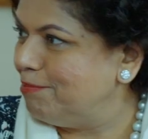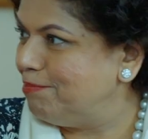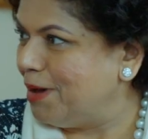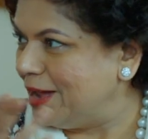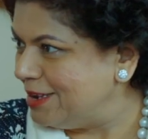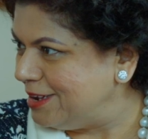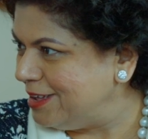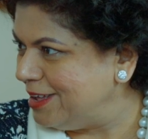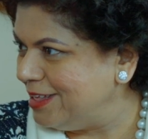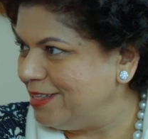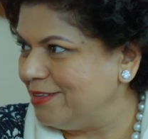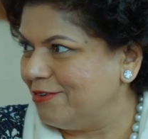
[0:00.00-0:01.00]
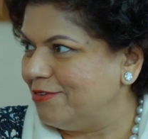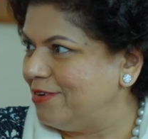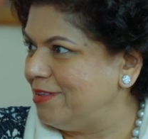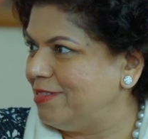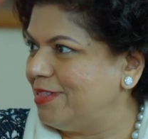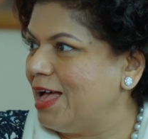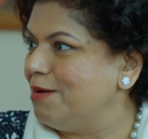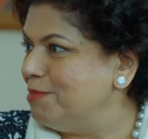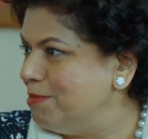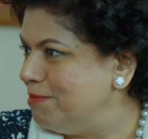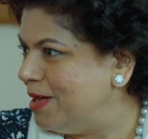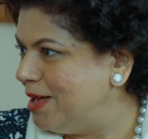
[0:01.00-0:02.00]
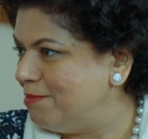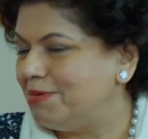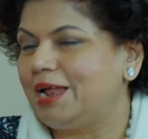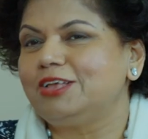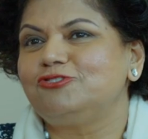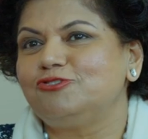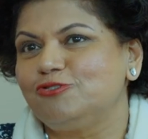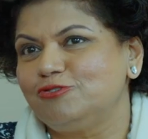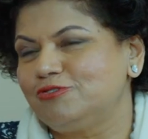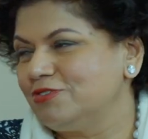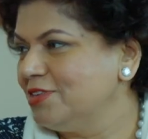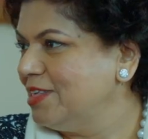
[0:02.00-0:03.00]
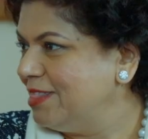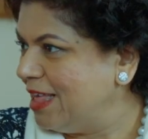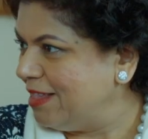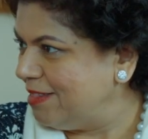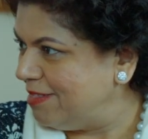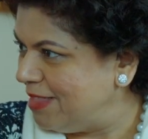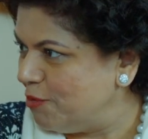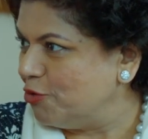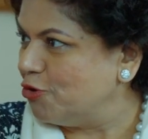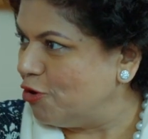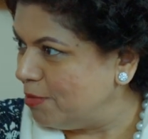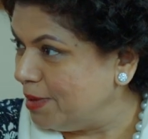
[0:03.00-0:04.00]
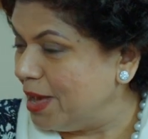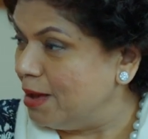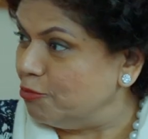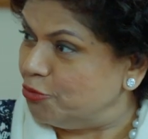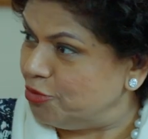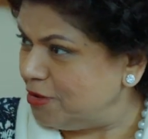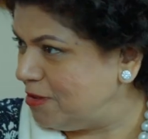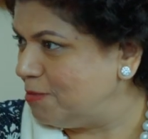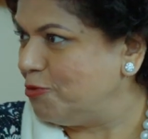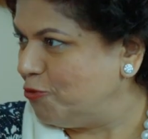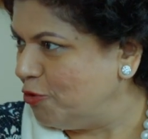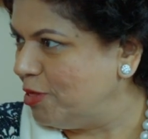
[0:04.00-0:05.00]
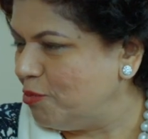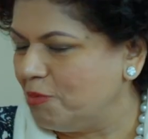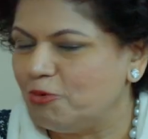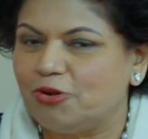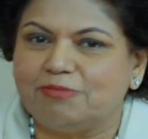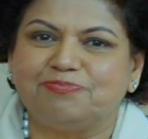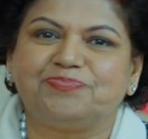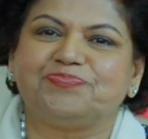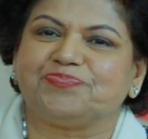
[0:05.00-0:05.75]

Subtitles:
Pati or Amma, but I chose that they would call me Ammu. This is before they were born.